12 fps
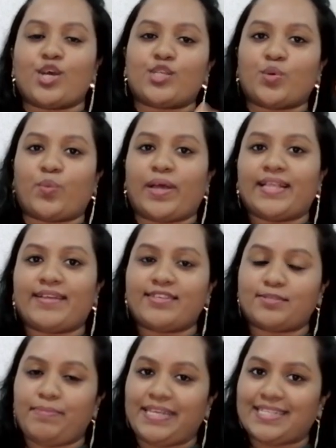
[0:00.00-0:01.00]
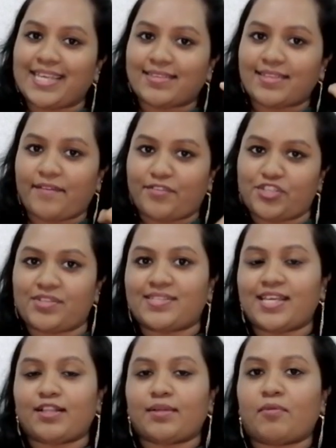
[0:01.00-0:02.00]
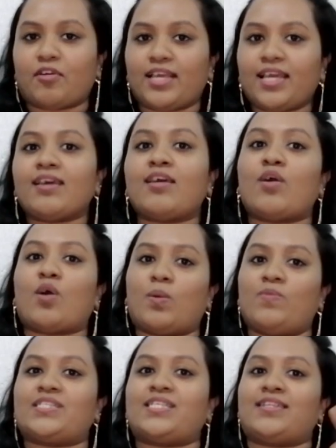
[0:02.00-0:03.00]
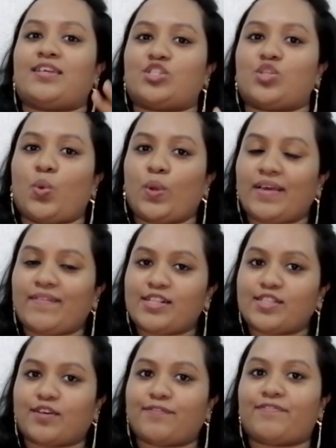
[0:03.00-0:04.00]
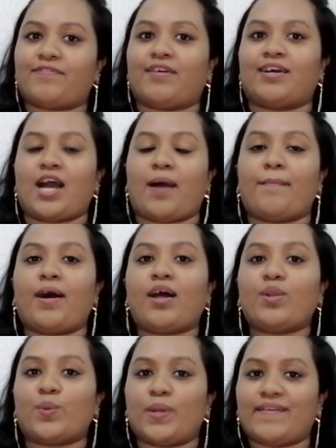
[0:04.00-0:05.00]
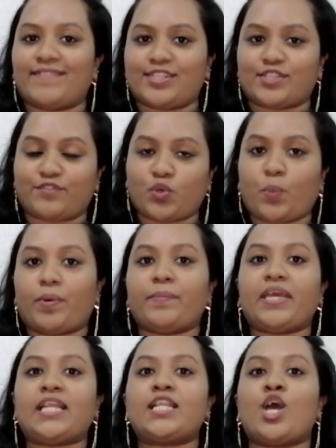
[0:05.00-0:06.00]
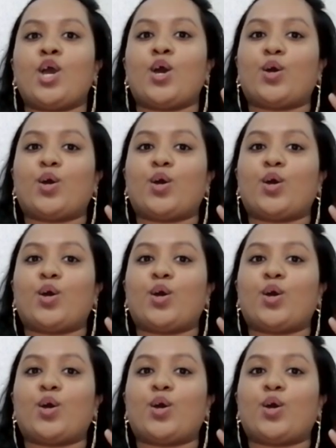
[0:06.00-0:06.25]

So when there is B6 deficiency in the body, obviously there is low levels of GABA, low levels of dopamine,